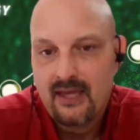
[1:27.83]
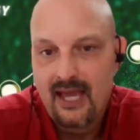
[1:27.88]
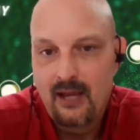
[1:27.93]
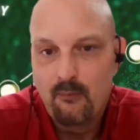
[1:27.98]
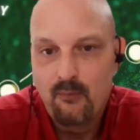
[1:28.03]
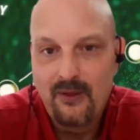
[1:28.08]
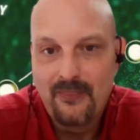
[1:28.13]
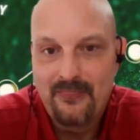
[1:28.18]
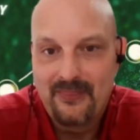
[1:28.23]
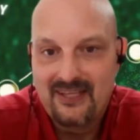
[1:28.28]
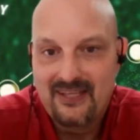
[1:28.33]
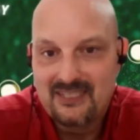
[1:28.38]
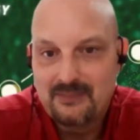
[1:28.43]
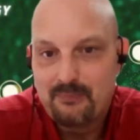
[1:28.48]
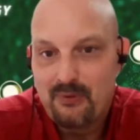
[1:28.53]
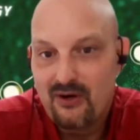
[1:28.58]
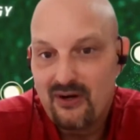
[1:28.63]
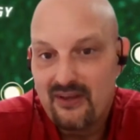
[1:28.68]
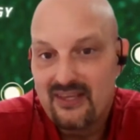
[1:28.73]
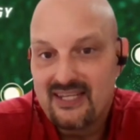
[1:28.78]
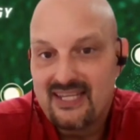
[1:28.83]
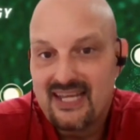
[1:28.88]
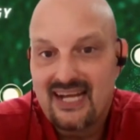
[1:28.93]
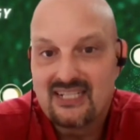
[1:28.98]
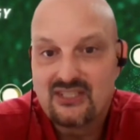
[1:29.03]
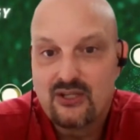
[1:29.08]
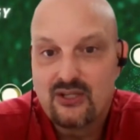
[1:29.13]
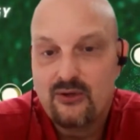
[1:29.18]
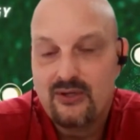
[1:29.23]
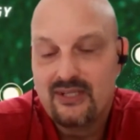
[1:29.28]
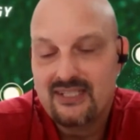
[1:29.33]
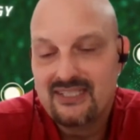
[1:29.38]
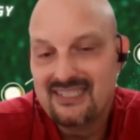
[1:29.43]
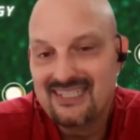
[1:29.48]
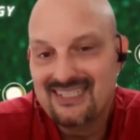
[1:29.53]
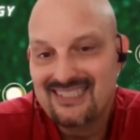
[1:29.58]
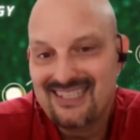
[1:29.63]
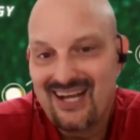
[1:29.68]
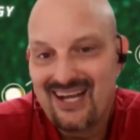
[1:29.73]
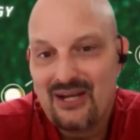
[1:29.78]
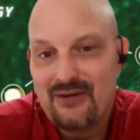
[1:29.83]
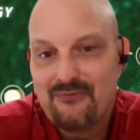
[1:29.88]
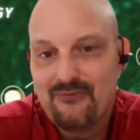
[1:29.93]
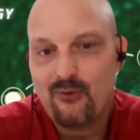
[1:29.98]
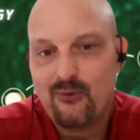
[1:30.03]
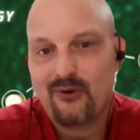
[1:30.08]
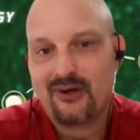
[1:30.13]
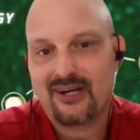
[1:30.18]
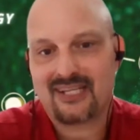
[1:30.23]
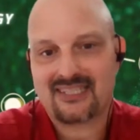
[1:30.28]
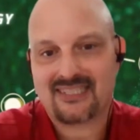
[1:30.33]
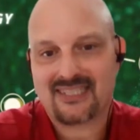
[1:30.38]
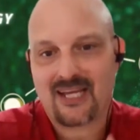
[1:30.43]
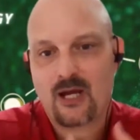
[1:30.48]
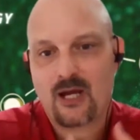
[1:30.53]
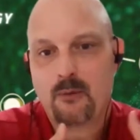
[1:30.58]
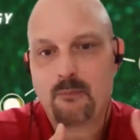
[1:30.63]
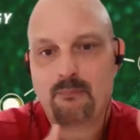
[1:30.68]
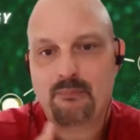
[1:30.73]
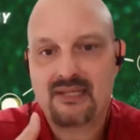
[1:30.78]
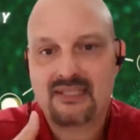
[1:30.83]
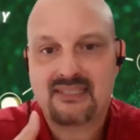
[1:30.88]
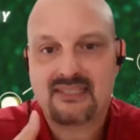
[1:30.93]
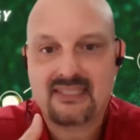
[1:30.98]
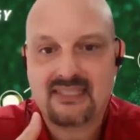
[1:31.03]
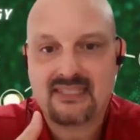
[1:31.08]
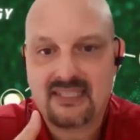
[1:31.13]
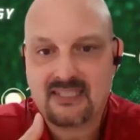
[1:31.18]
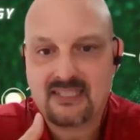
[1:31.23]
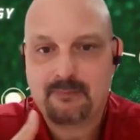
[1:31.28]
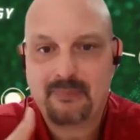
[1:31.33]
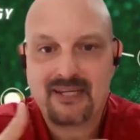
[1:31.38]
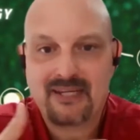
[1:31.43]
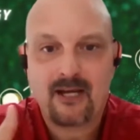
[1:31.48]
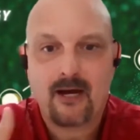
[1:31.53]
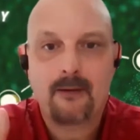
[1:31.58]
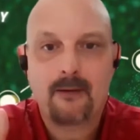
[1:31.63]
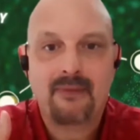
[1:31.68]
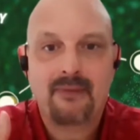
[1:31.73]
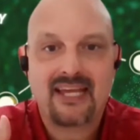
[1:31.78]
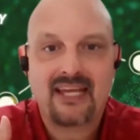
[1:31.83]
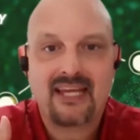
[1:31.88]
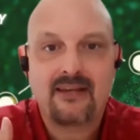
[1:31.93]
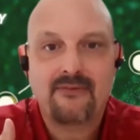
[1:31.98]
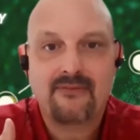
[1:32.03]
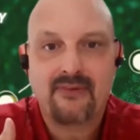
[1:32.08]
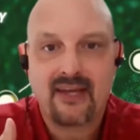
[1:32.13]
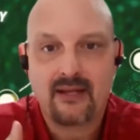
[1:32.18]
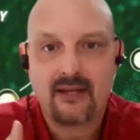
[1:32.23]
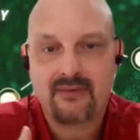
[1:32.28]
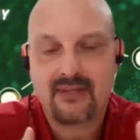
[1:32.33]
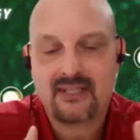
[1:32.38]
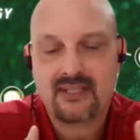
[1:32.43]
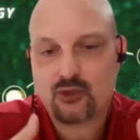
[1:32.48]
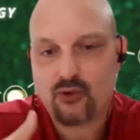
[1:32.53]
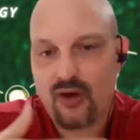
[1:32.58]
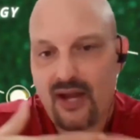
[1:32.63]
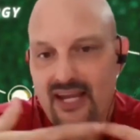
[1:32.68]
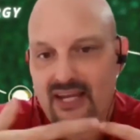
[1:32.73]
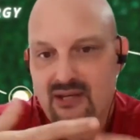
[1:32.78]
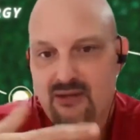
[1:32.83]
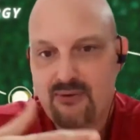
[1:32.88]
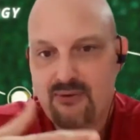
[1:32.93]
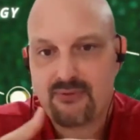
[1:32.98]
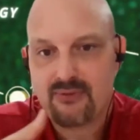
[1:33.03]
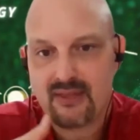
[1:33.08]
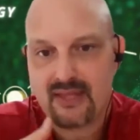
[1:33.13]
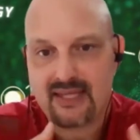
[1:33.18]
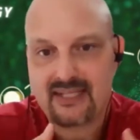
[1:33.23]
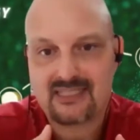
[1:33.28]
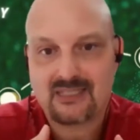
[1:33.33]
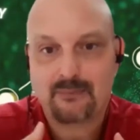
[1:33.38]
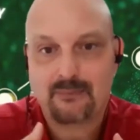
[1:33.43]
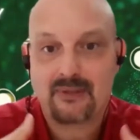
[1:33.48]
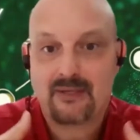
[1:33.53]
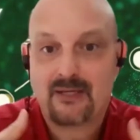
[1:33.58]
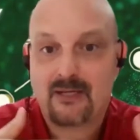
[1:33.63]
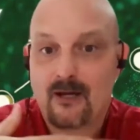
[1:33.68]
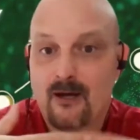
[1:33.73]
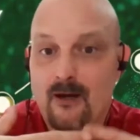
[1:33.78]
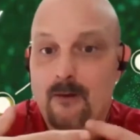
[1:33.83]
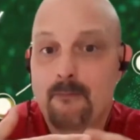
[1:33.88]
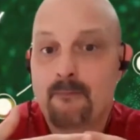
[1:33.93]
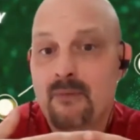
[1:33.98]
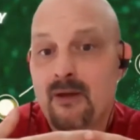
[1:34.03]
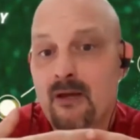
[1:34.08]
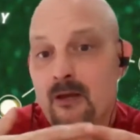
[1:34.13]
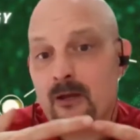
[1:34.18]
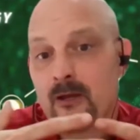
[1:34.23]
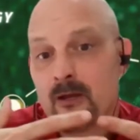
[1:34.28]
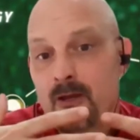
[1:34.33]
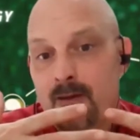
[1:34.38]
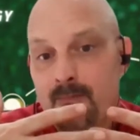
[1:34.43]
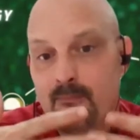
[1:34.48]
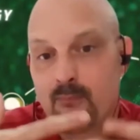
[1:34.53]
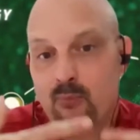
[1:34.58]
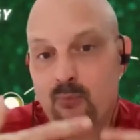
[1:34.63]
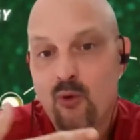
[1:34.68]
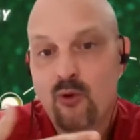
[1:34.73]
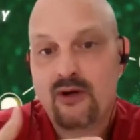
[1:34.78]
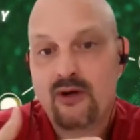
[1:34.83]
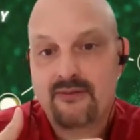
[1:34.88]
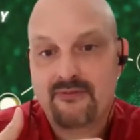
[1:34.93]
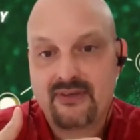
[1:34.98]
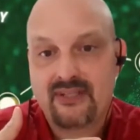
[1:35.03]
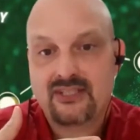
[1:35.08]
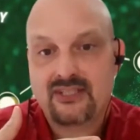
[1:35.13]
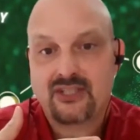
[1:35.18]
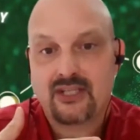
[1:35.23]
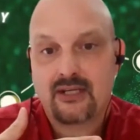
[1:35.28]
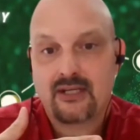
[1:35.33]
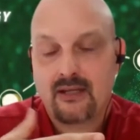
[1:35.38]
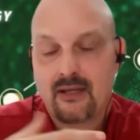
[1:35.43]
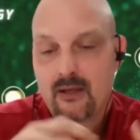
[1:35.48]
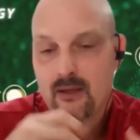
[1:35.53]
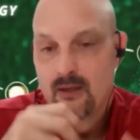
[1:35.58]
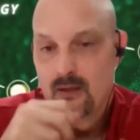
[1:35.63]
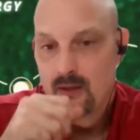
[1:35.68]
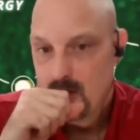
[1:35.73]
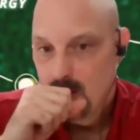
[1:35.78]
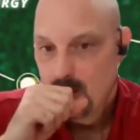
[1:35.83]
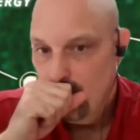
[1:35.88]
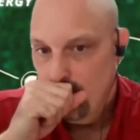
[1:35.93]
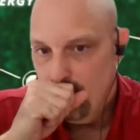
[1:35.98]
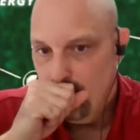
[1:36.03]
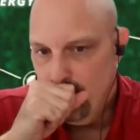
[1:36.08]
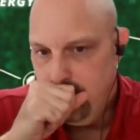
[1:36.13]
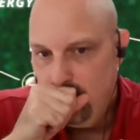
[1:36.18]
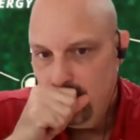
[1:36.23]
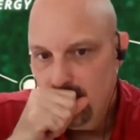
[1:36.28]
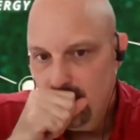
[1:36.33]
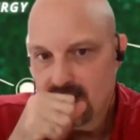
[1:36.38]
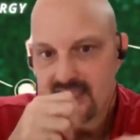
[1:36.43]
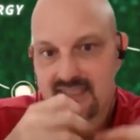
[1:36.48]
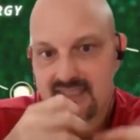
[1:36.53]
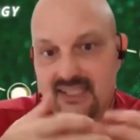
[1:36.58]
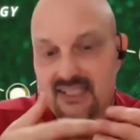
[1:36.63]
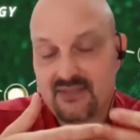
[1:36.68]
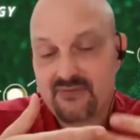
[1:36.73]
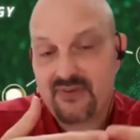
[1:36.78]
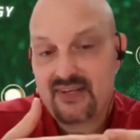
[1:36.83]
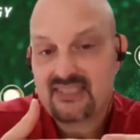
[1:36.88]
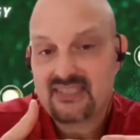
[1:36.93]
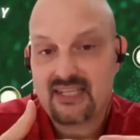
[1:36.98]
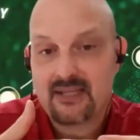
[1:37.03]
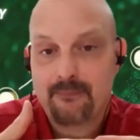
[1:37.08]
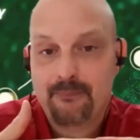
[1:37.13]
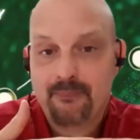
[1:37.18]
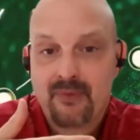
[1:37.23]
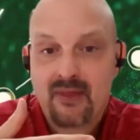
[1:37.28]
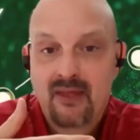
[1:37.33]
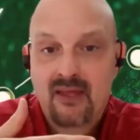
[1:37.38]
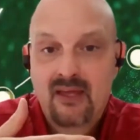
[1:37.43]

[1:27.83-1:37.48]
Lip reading: And what this part of the tax code is designed for is to help businesses become innovative and try new things and become more efficient. Because let's face it,